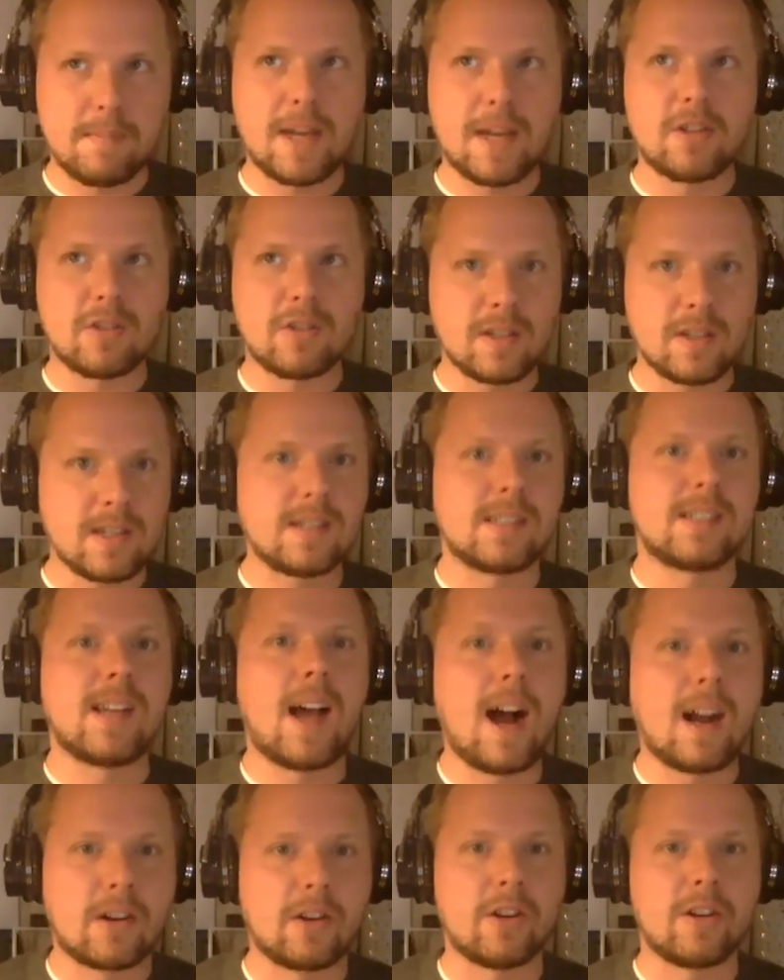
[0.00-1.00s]
Major League
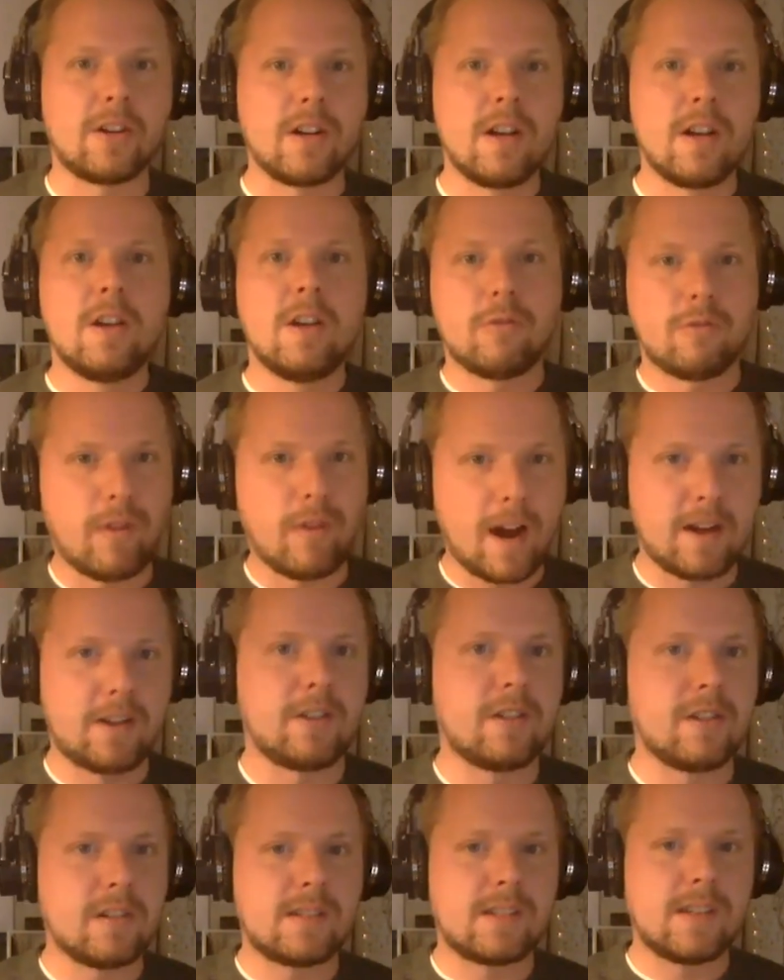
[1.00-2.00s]
Soccer
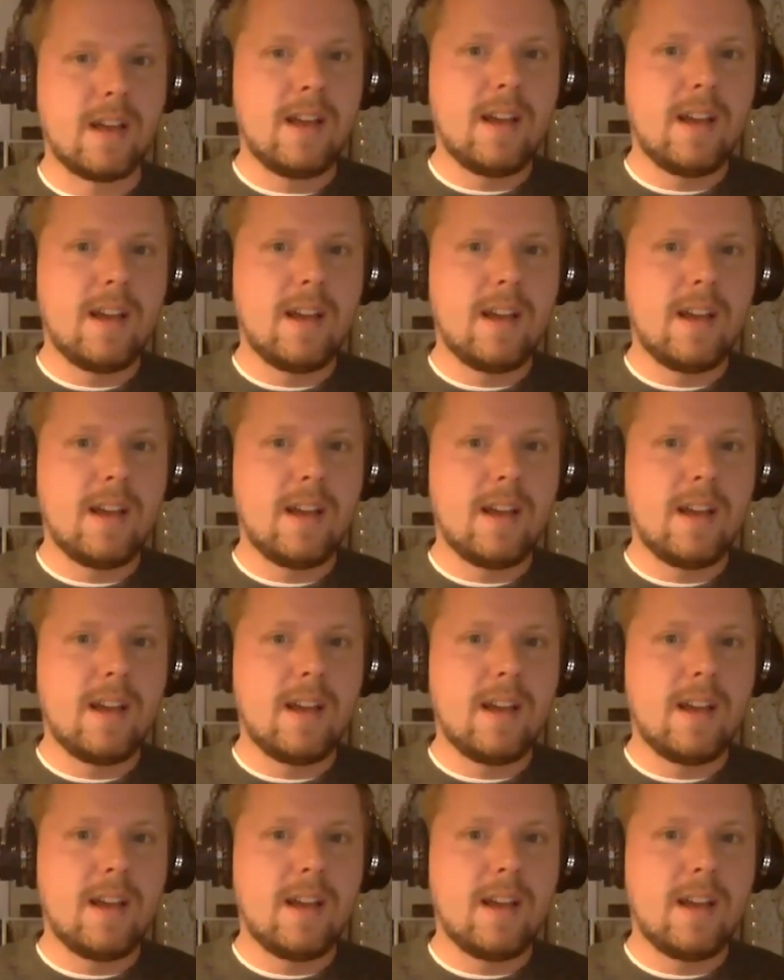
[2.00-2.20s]
writers.